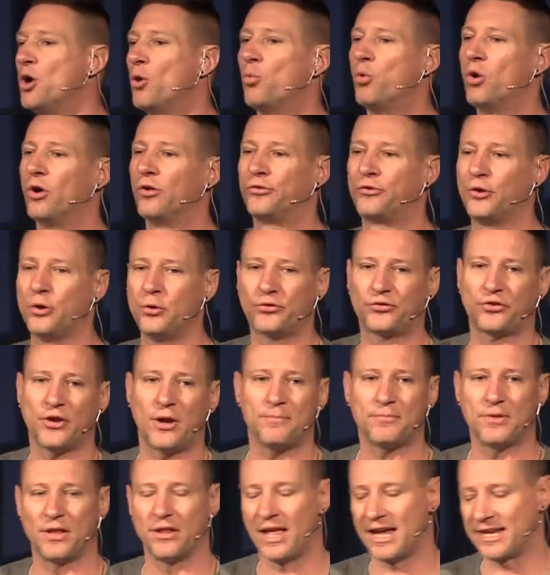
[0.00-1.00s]
will do
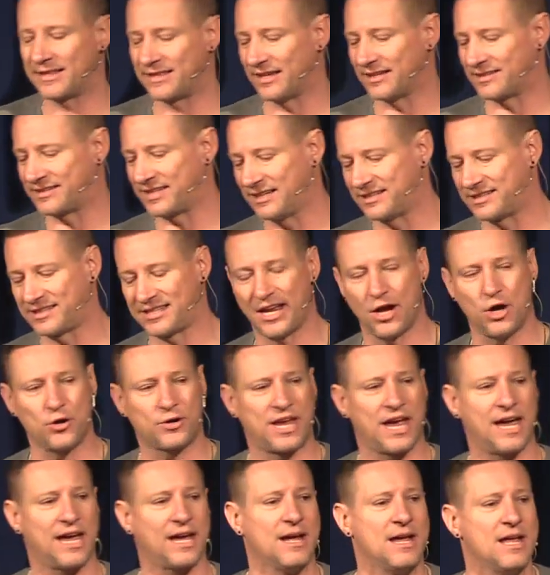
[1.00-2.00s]
something like this. He'd say,
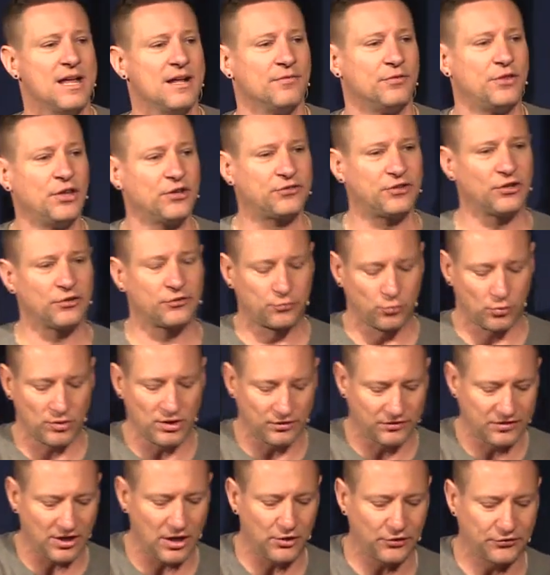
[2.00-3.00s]
okay, he'll
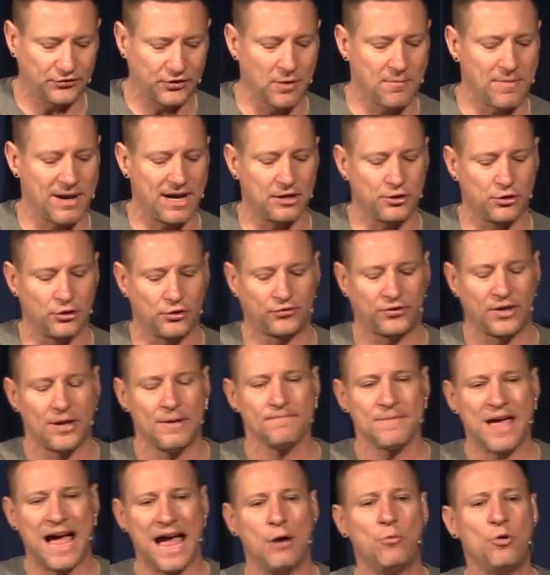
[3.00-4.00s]
tell his commanders,
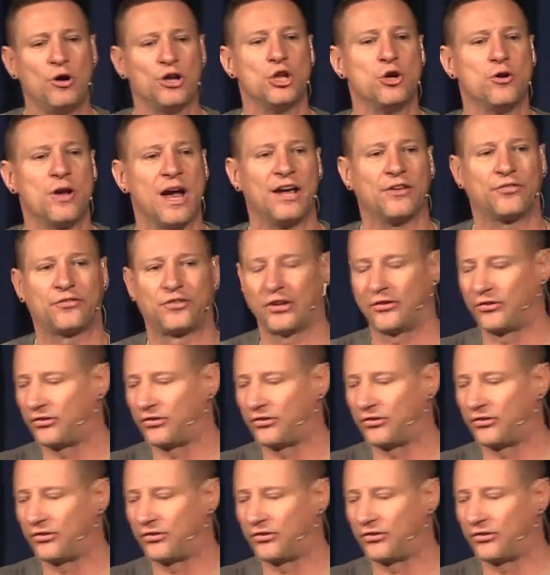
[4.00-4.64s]
I want you guys to